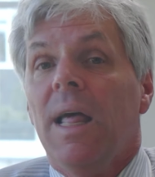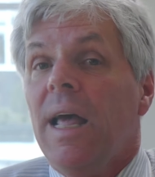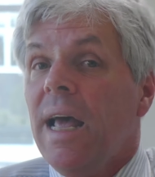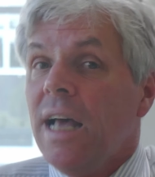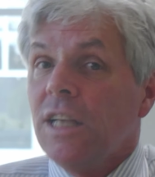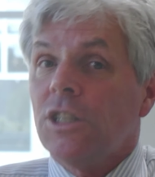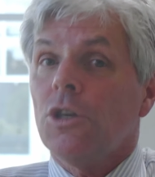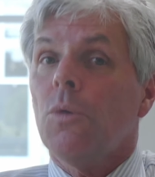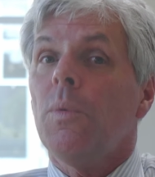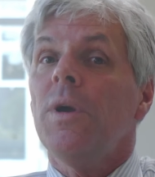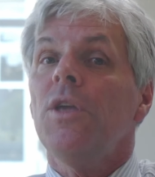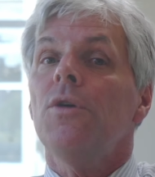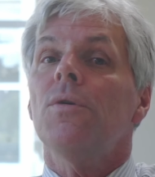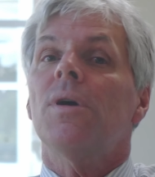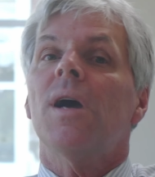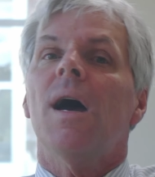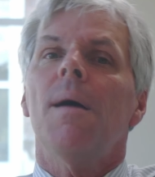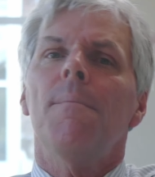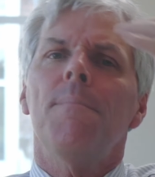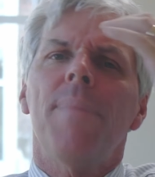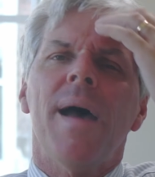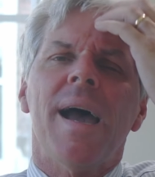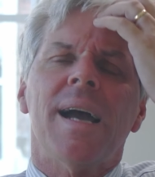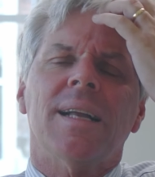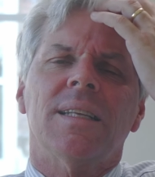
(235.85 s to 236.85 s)
And so when you
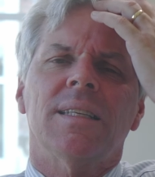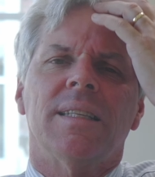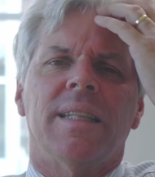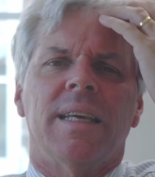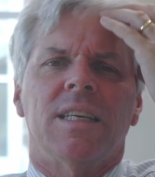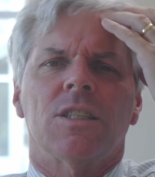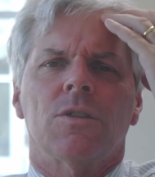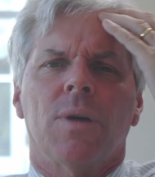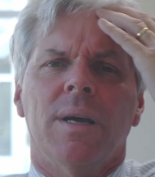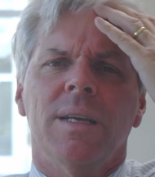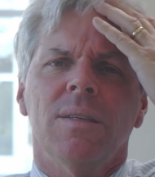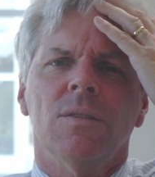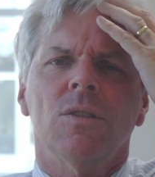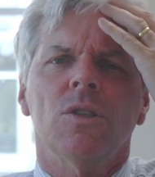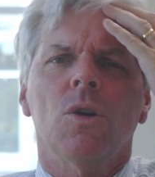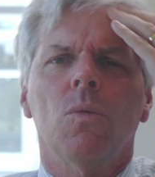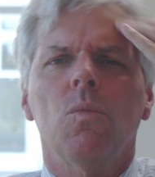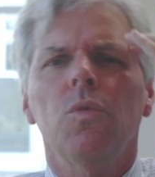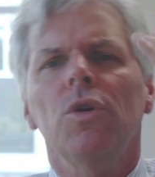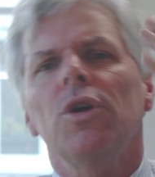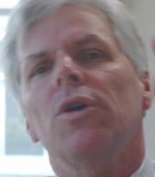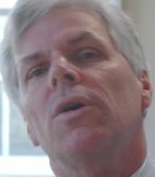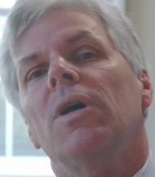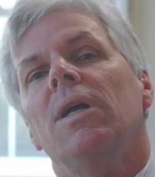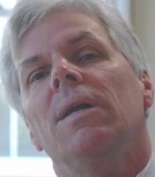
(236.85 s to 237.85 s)
come back to this, right, so
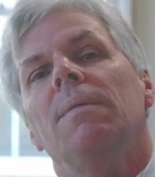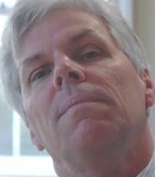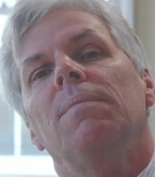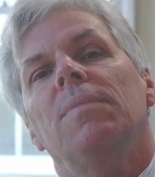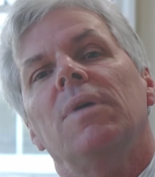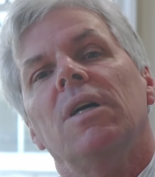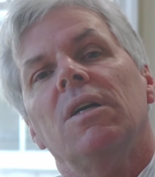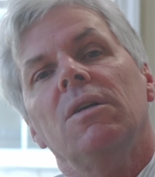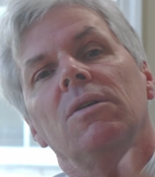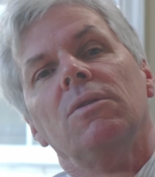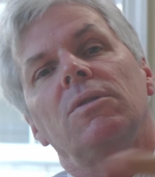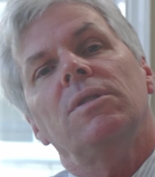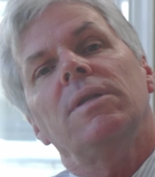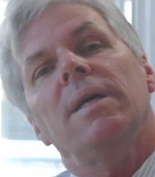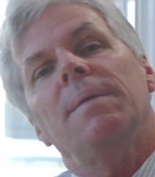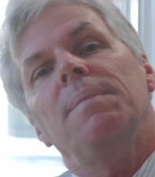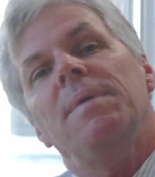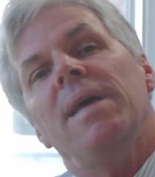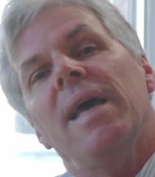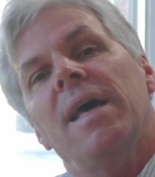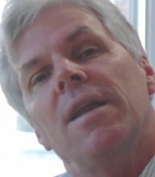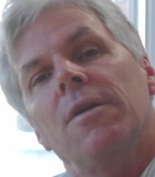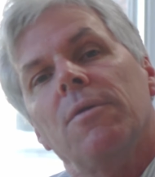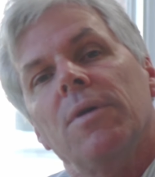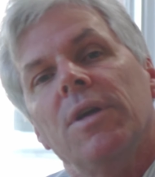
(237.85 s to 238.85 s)
you're going to
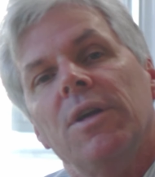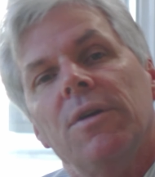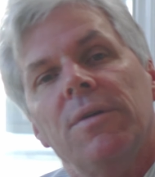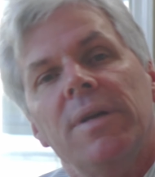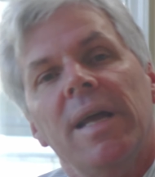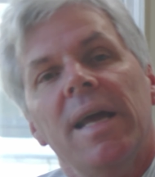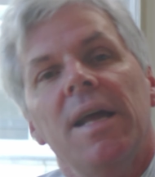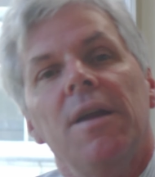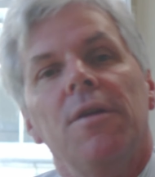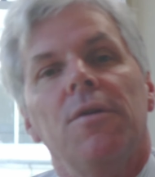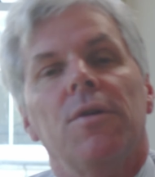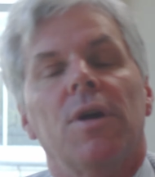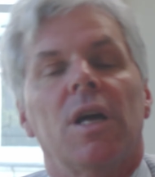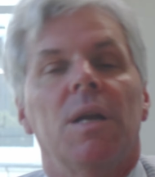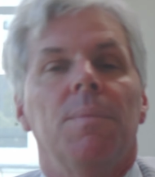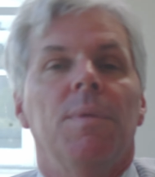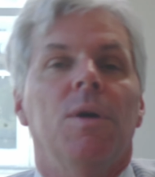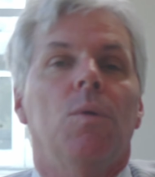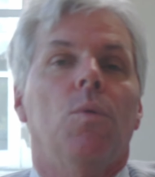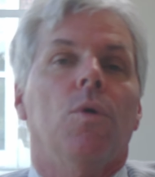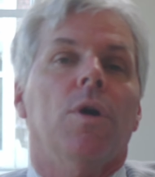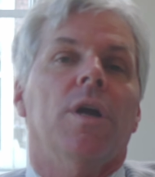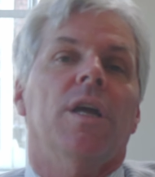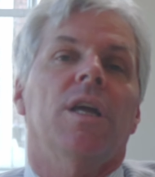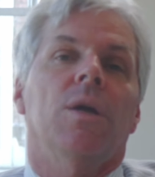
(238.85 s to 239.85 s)
be entering your data, you're going to be
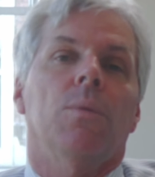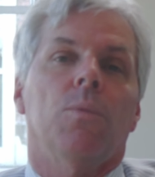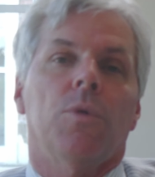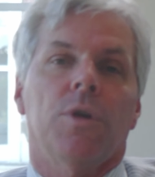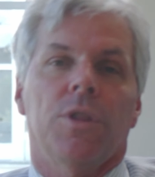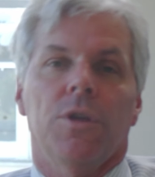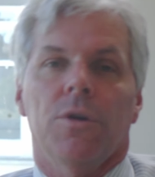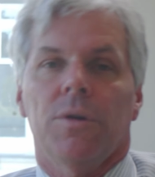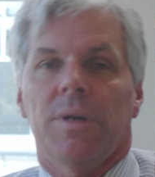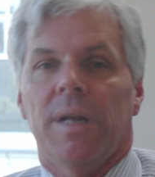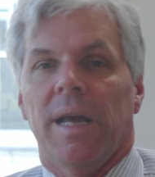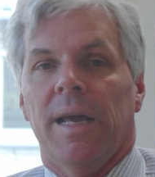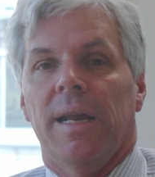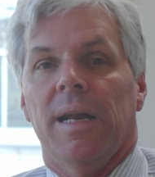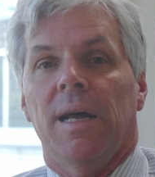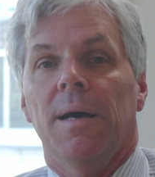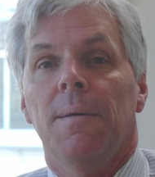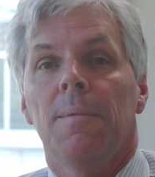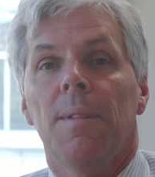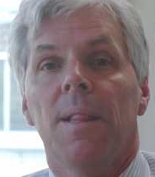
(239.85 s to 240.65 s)
working with your data,